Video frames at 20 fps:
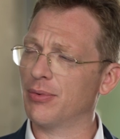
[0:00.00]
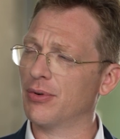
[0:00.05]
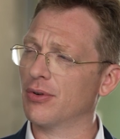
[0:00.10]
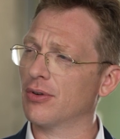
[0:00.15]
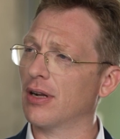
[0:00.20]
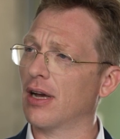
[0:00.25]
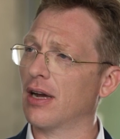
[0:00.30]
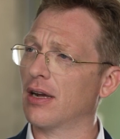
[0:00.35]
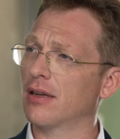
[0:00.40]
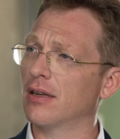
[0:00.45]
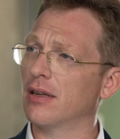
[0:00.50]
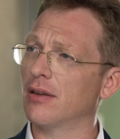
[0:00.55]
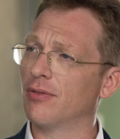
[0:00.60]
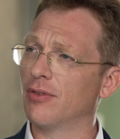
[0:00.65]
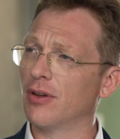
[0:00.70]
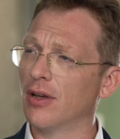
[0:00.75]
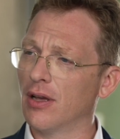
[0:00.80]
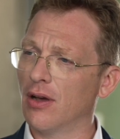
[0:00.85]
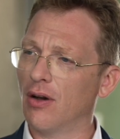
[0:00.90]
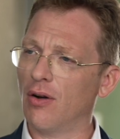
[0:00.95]
productive,
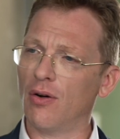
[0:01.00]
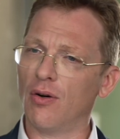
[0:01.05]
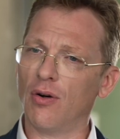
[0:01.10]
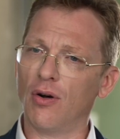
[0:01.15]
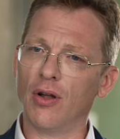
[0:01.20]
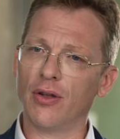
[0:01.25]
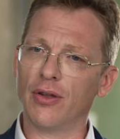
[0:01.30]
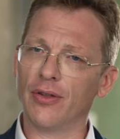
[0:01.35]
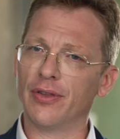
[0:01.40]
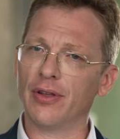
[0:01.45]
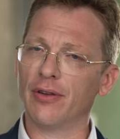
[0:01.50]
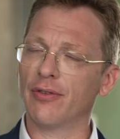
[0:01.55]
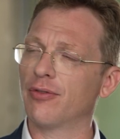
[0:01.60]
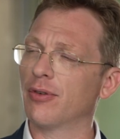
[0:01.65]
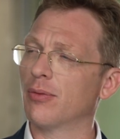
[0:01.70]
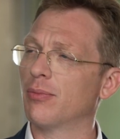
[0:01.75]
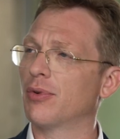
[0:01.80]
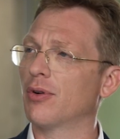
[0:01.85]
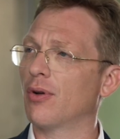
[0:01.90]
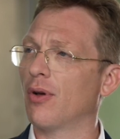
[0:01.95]
all the
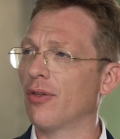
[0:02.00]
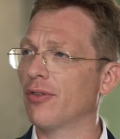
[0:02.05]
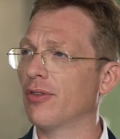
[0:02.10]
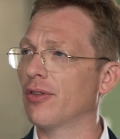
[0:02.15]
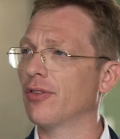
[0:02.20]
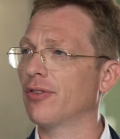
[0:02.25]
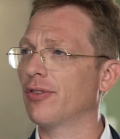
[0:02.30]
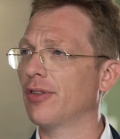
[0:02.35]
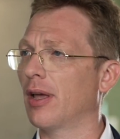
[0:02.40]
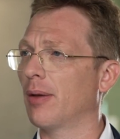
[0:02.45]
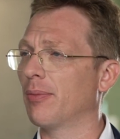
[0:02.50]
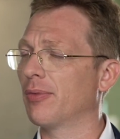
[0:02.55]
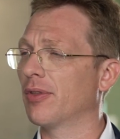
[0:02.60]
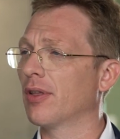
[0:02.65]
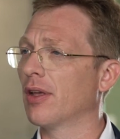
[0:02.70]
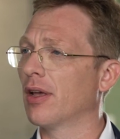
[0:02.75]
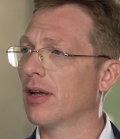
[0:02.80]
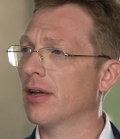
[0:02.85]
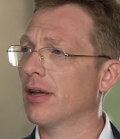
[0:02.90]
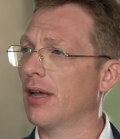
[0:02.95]
different process steps
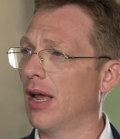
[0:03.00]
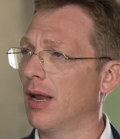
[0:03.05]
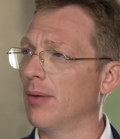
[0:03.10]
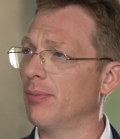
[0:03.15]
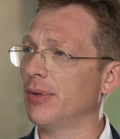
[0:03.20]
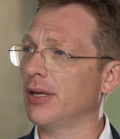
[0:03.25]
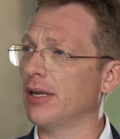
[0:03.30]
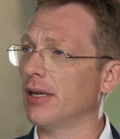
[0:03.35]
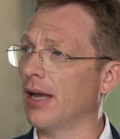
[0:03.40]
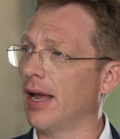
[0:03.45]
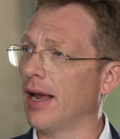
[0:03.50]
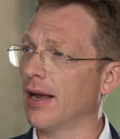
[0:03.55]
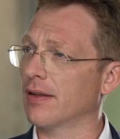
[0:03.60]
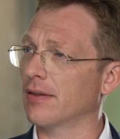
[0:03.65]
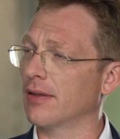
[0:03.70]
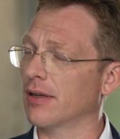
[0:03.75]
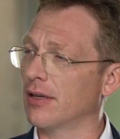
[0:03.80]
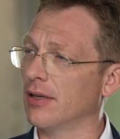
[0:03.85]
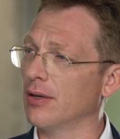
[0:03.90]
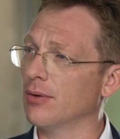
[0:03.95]
can be
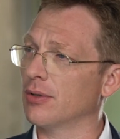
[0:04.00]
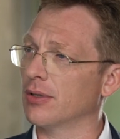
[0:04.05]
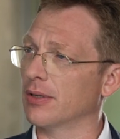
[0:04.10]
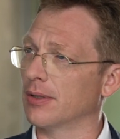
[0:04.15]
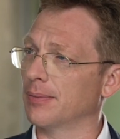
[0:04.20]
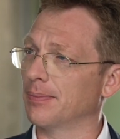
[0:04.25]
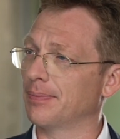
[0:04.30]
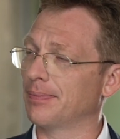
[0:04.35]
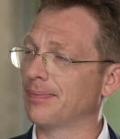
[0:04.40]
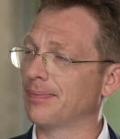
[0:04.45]
executed.